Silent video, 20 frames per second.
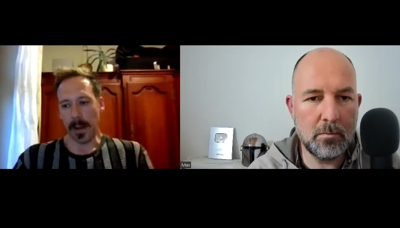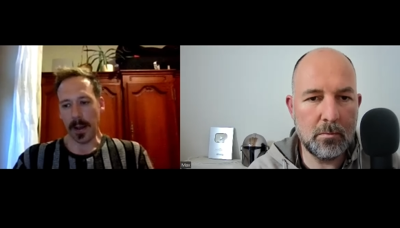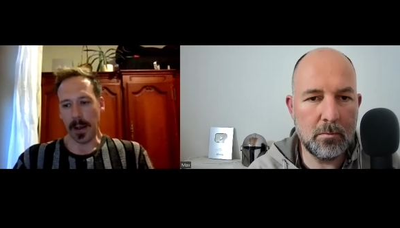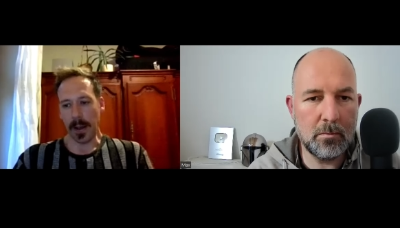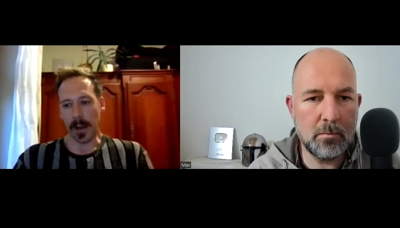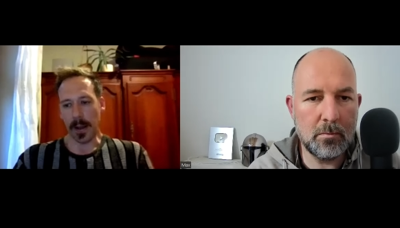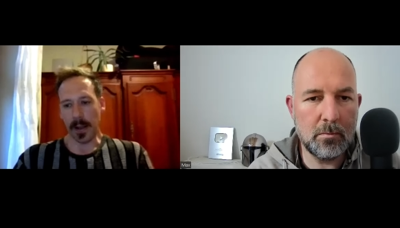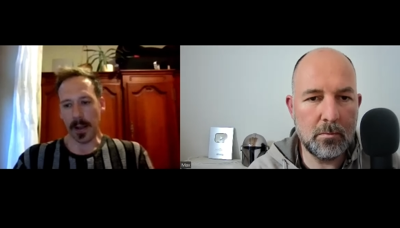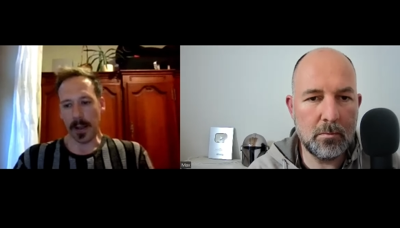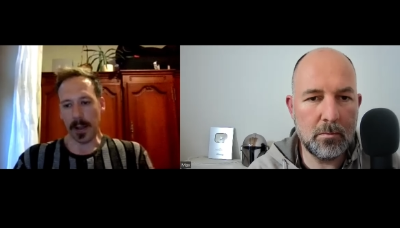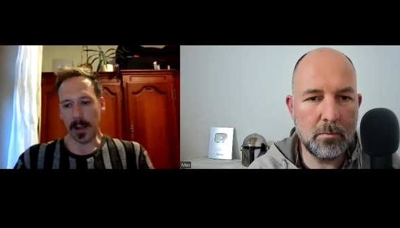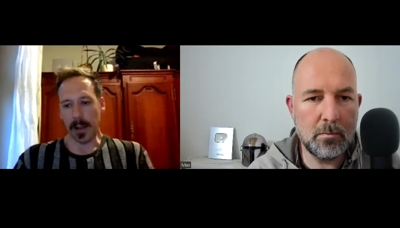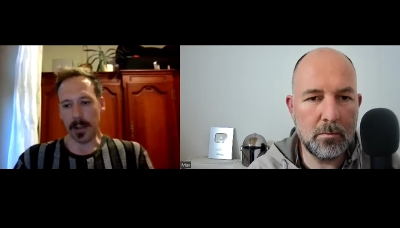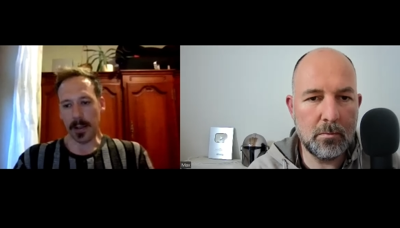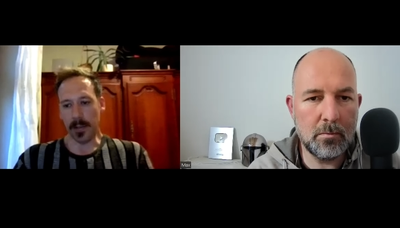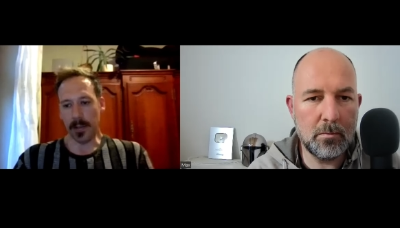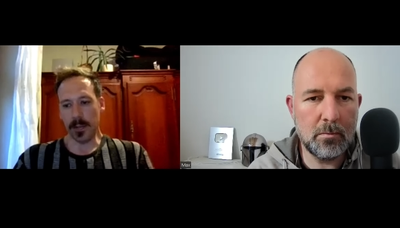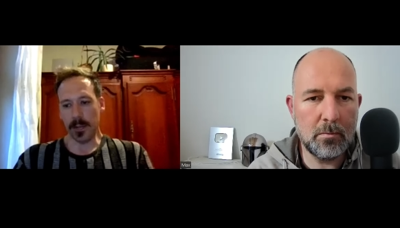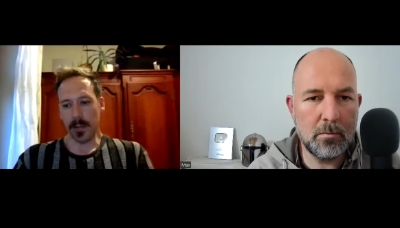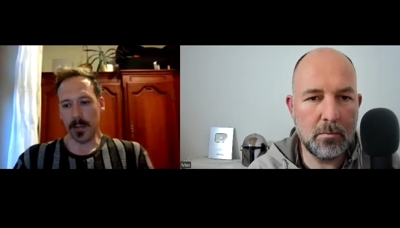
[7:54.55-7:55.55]

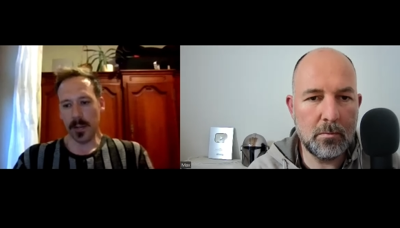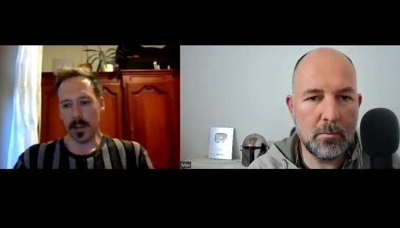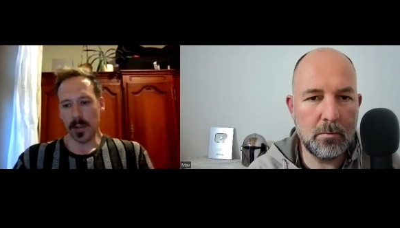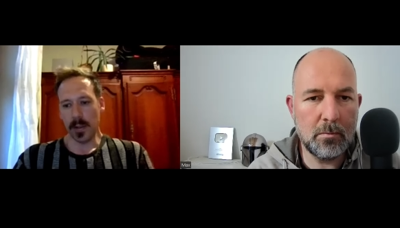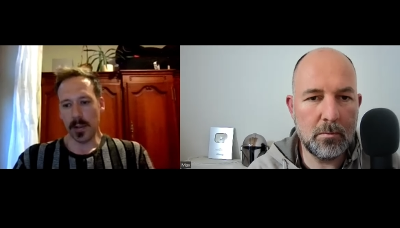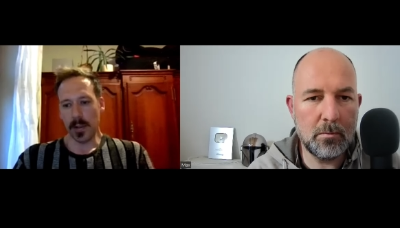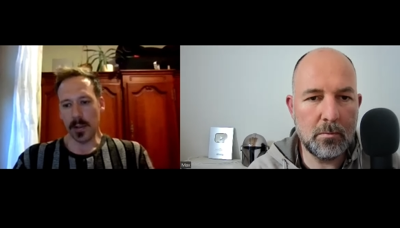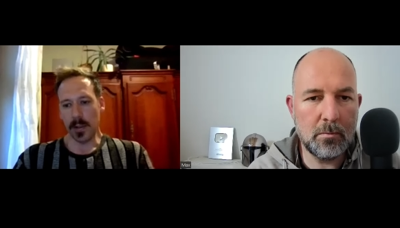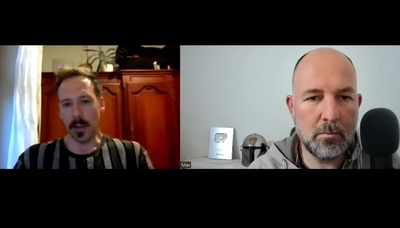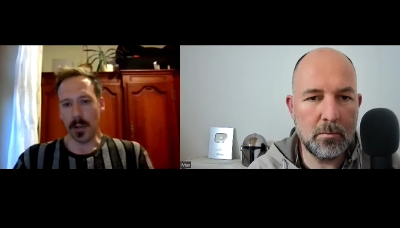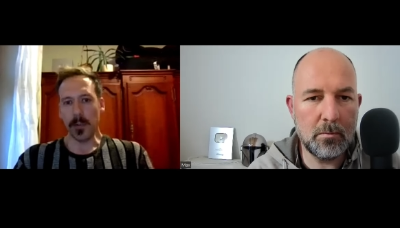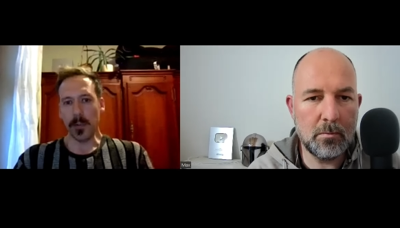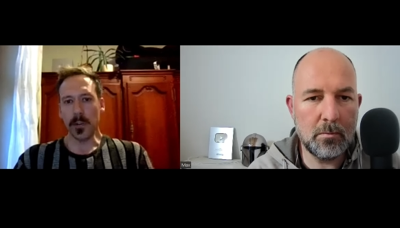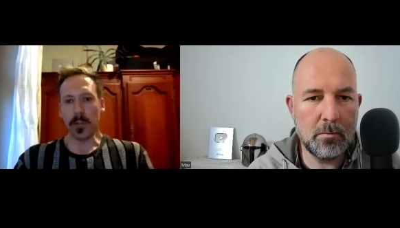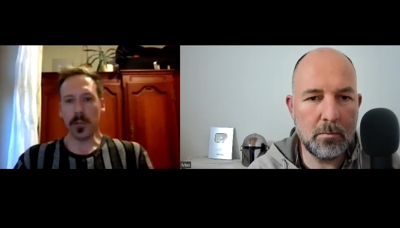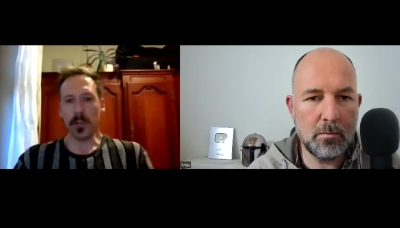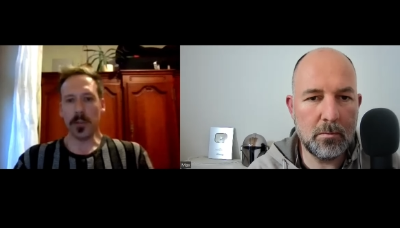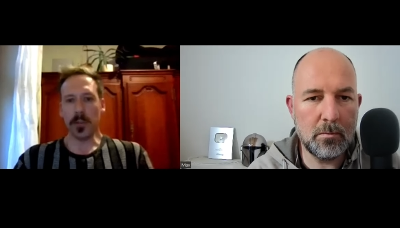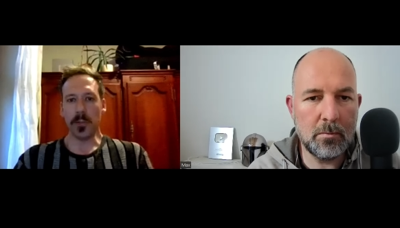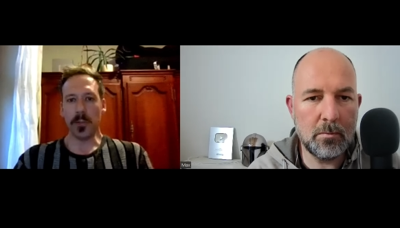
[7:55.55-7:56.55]
Speaker 1: And of
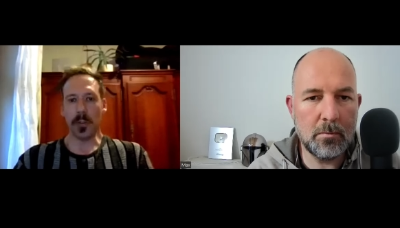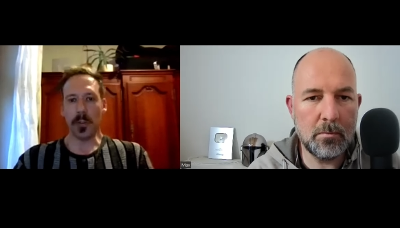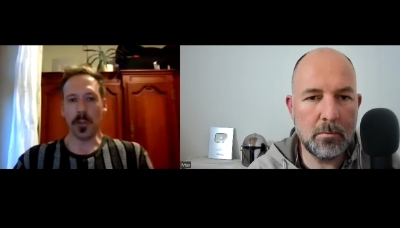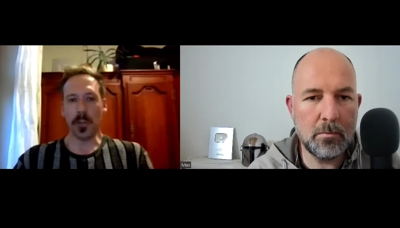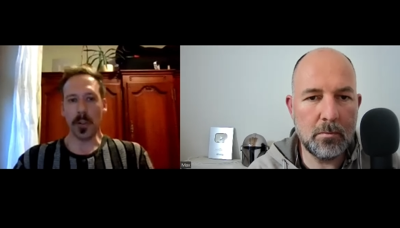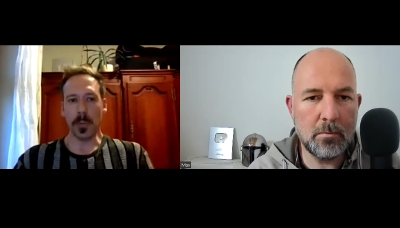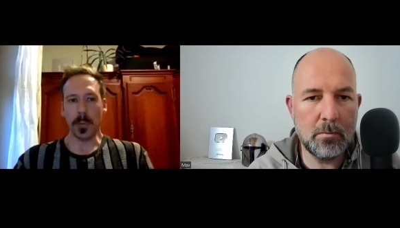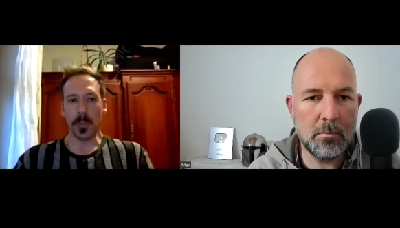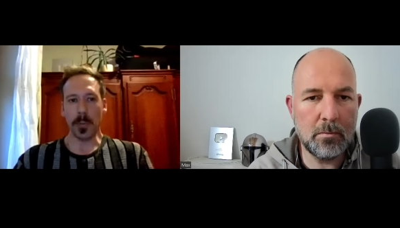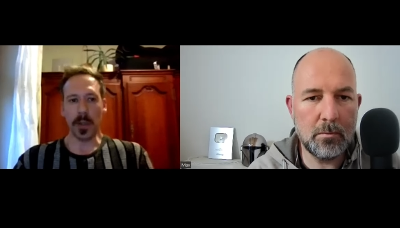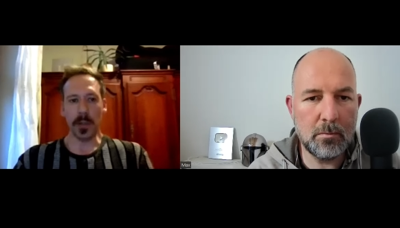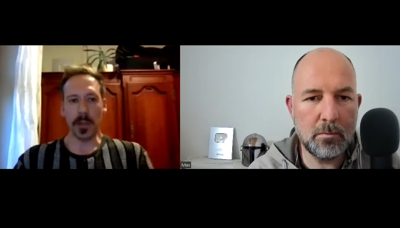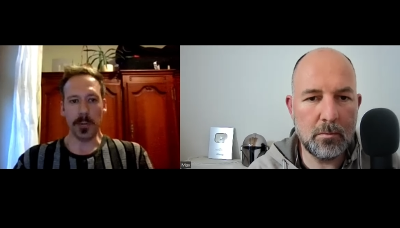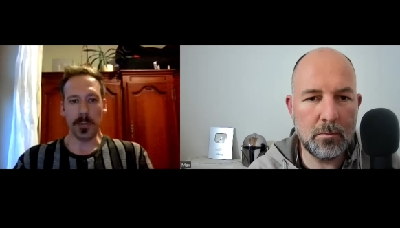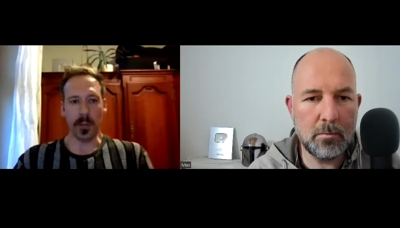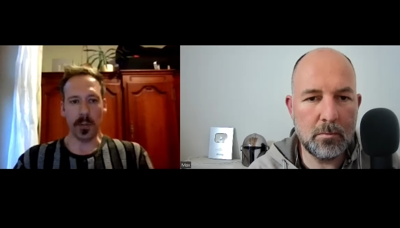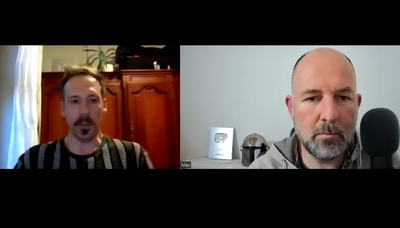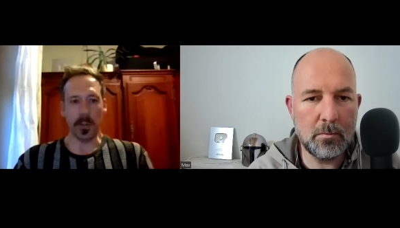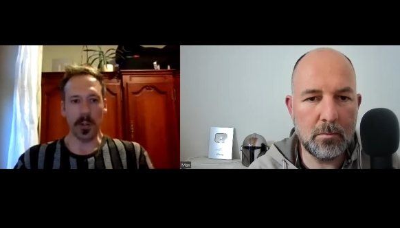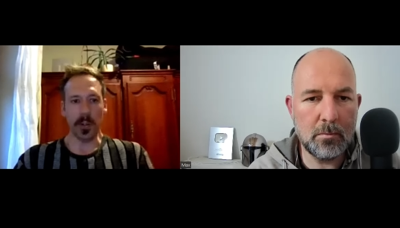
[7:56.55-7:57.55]
course you've still got to pay
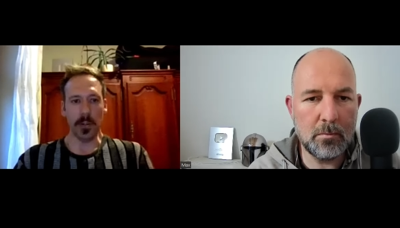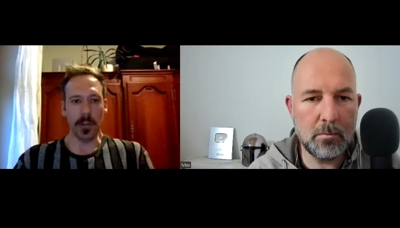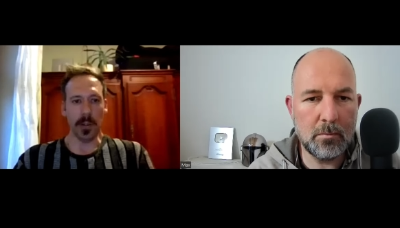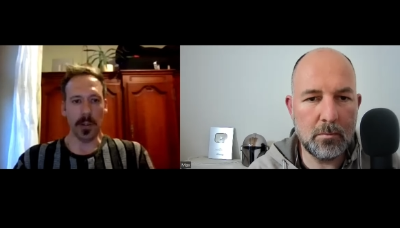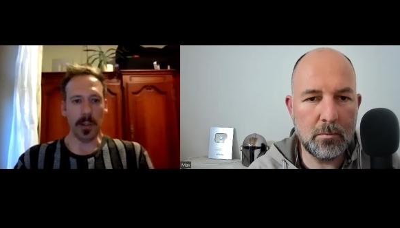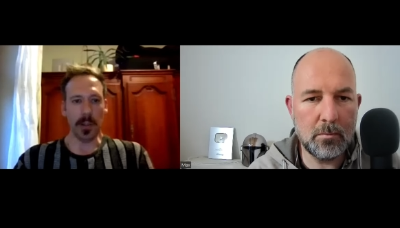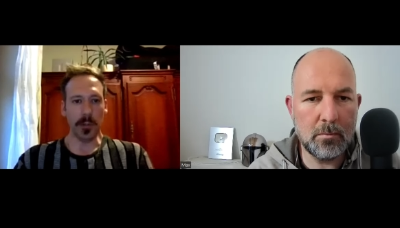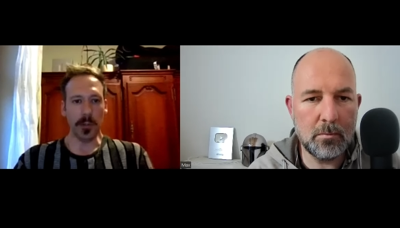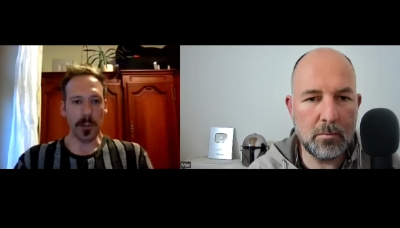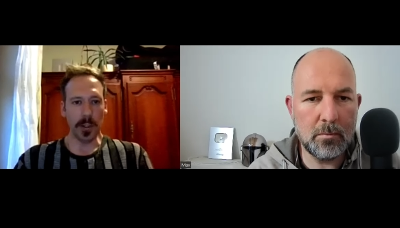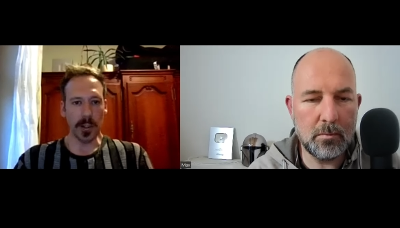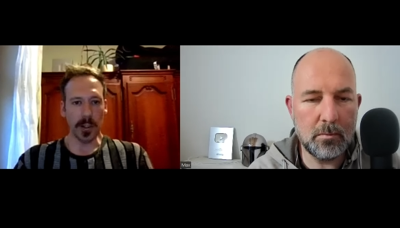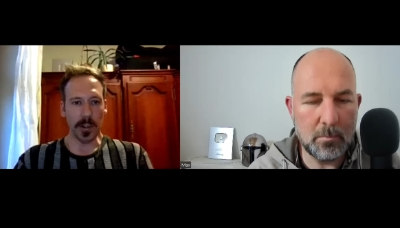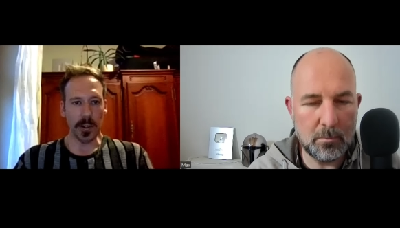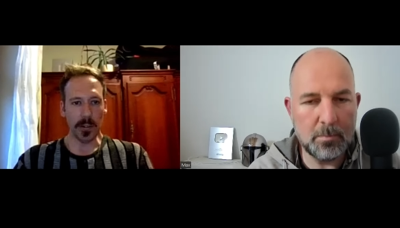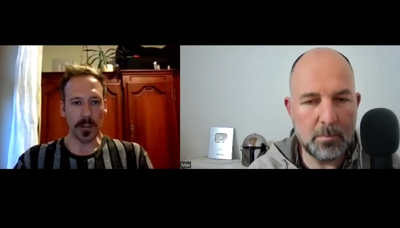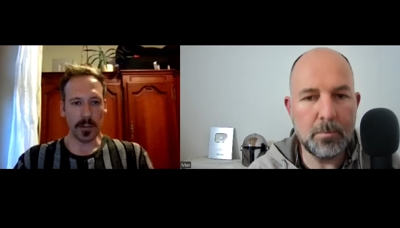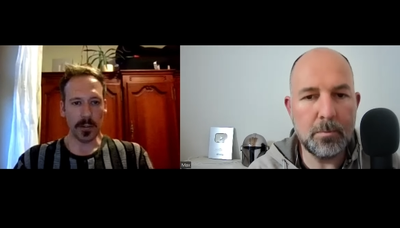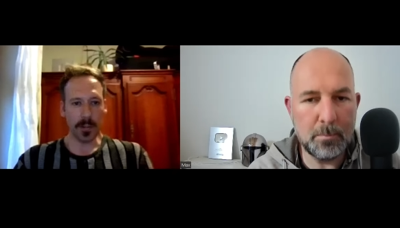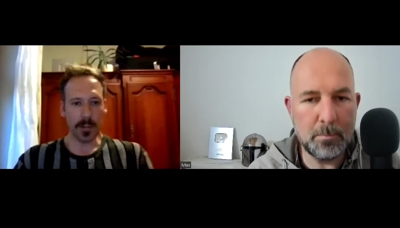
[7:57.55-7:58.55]
for you know your
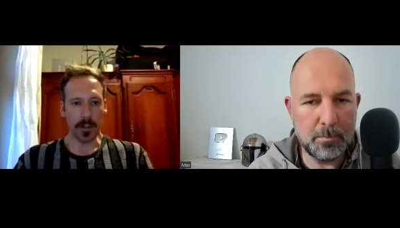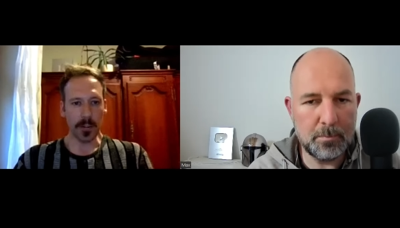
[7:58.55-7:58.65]
living